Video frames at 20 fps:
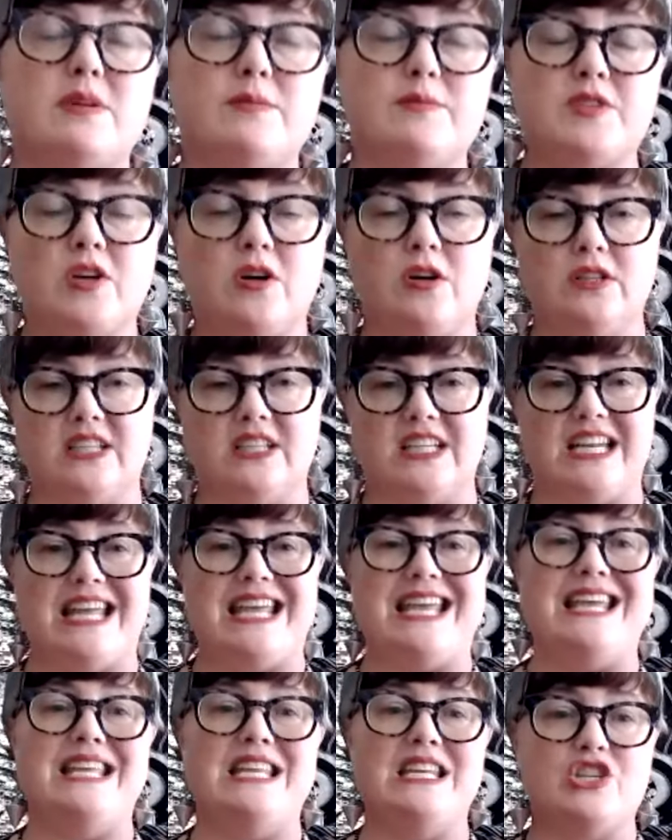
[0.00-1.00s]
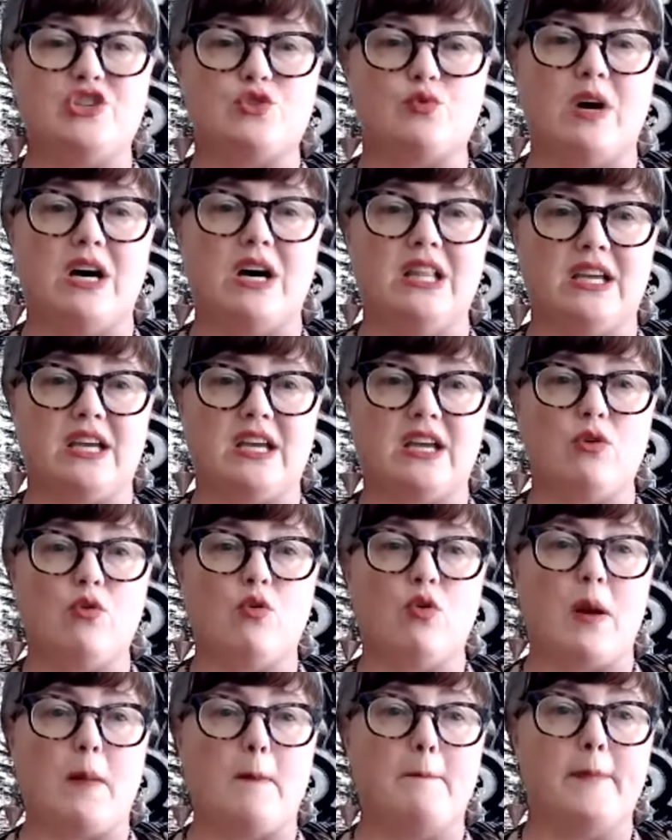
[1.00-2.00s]
indwelling or a
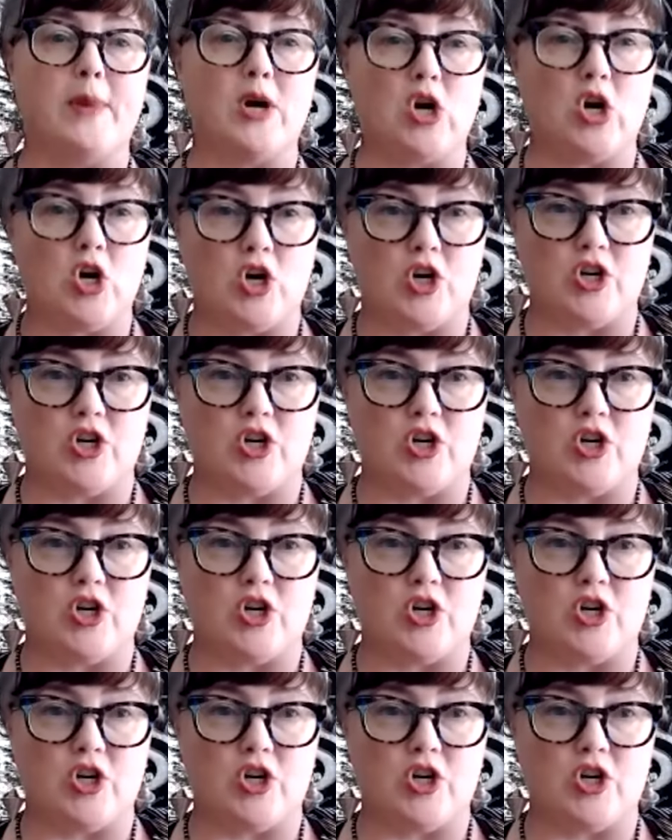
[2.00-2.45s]
merge